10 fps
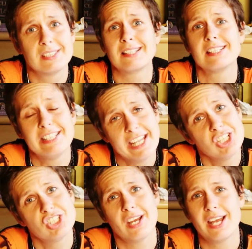that
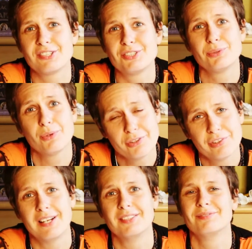nature has to
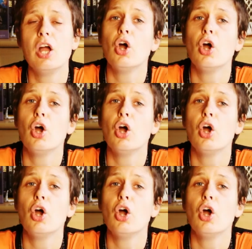offer.